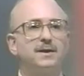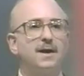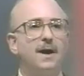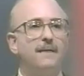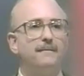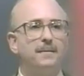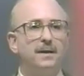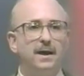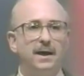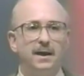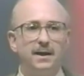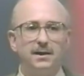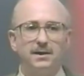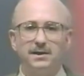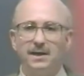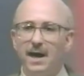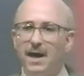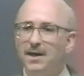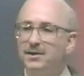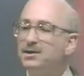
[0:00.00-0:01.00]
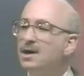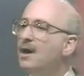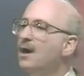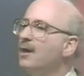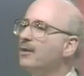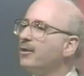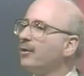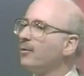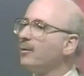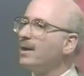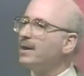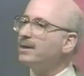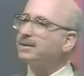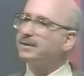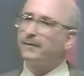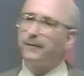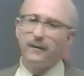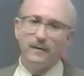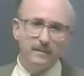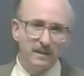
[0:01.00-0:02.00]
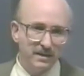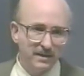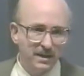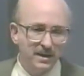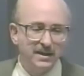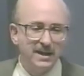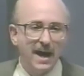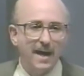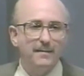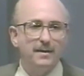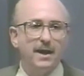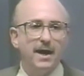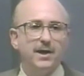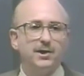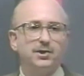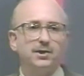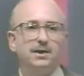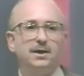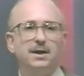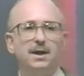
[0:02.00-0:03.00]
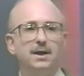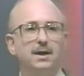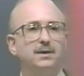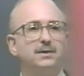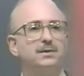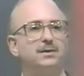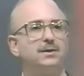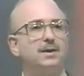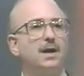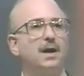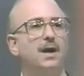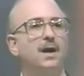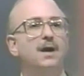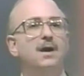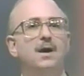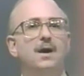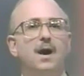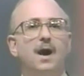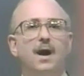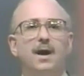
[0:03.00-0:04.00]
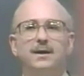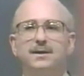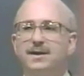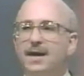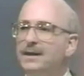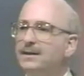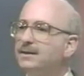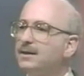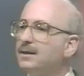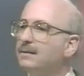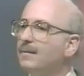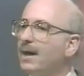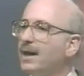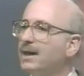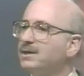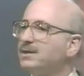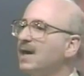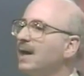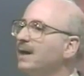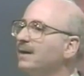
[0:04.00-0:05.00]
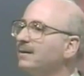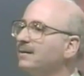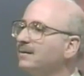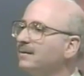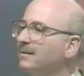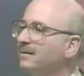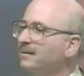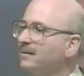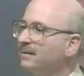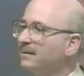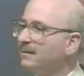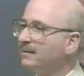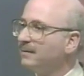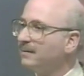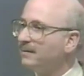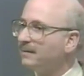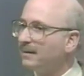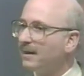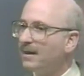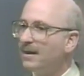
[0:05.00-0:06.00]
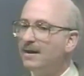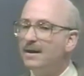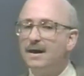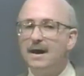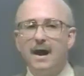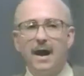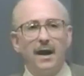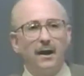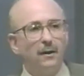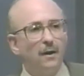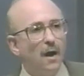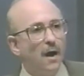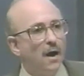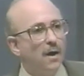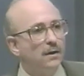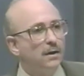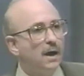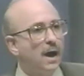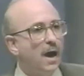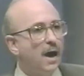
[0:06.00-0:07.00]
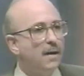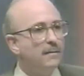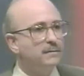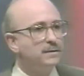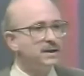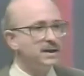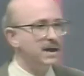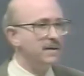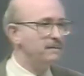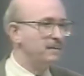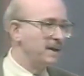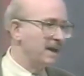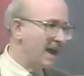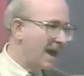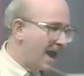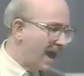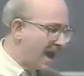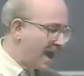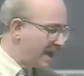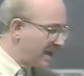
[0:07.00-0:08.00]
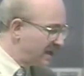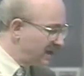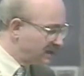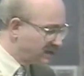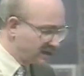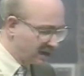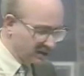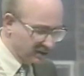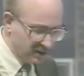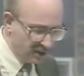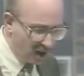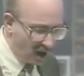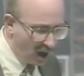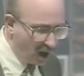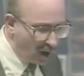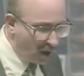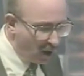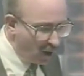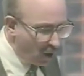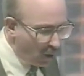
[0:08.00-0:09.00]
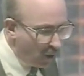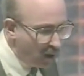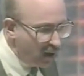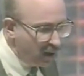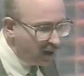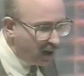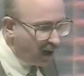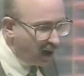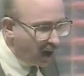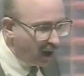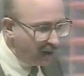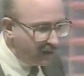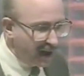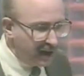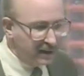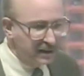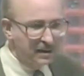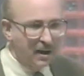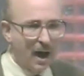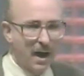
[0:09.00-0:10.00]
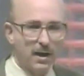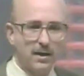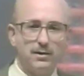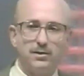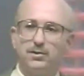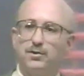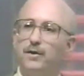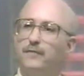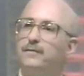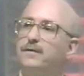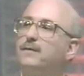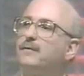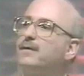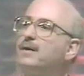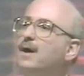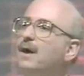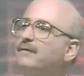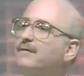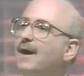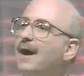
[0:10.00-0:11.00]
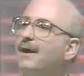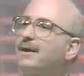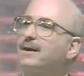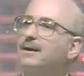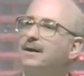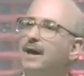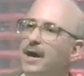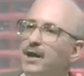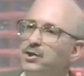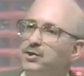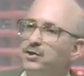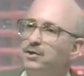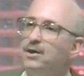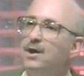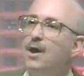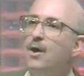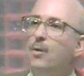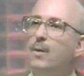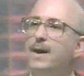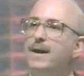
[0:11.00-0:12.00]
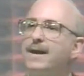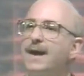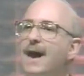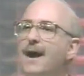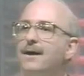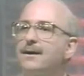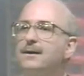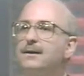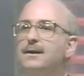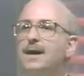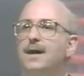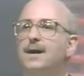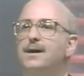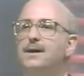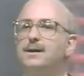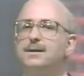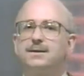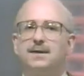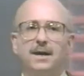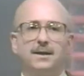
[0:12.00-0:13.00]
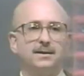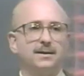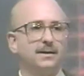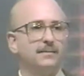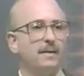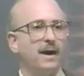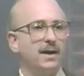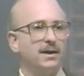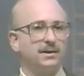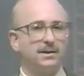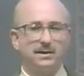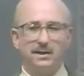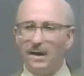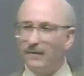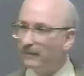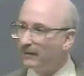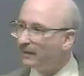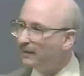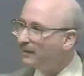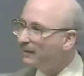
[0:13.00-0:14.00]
company and it says the risk from this contamination is uh, uh, 10 to the minus 8. And along comes EPA and it says, no, uh, that's not a conservative enough calculation. We calculated it at 10 to the minus 7.